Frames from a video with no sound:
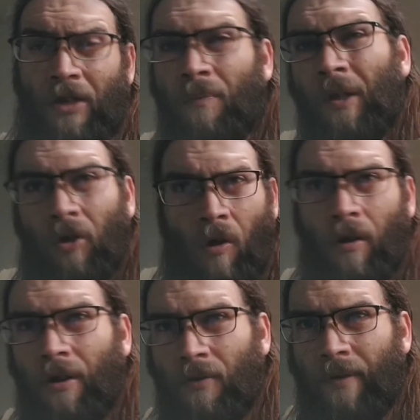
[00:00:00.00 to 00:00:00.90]
It took me
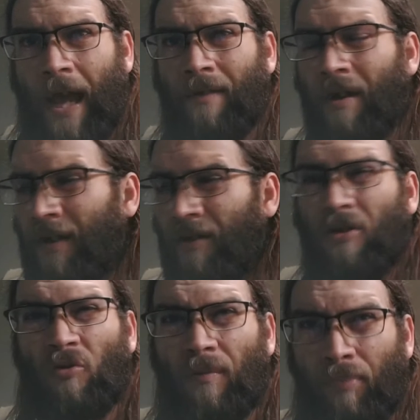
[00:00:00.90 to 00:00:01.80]
longer to do that than it did
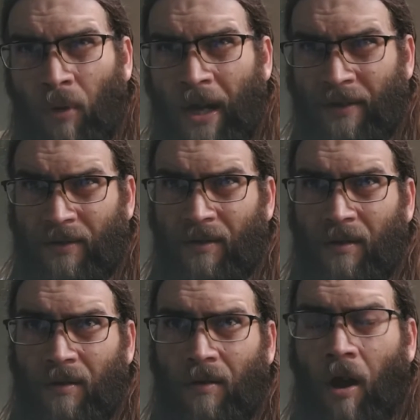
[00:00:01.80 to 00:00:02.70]
to do the brakes
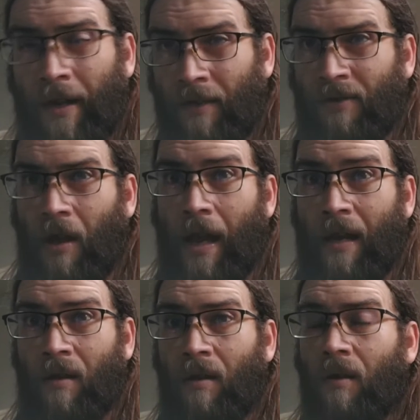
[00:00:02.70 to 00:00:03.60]
on each side.